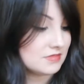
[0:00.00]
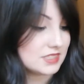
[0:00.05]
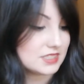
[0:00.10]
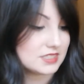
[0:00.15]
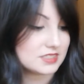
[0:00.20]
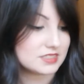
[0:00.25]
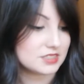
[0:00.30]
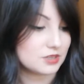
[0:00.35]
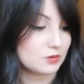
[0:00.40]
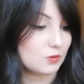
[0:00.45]

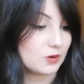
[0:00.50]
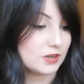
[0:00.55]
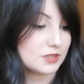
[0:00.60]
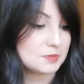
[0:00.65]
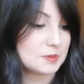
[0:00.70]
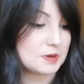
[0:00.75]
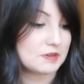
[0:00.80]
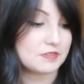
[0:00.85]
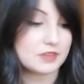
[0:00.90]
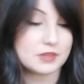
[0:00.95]
still
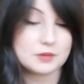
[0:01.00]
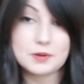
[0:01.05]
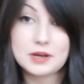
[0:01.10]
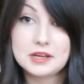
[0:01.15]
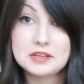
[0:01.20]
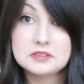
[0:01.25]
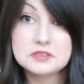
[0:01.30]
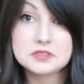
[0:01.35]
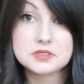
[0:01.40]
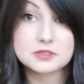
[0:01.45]
works perfectly
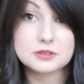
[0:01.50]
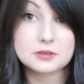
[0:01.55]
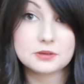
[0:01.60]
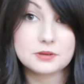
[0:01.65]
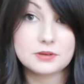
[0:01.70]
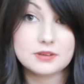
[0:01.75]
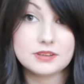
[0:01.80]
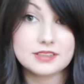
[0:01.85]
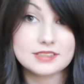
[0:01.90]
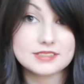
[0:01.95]
well,
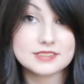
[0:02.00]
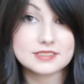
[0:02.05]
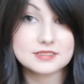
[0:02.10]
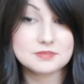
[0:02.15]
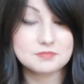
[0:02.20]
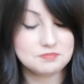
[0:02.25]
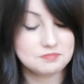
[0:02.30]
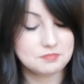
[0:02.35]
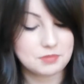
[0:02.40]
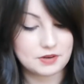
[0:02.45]
so it's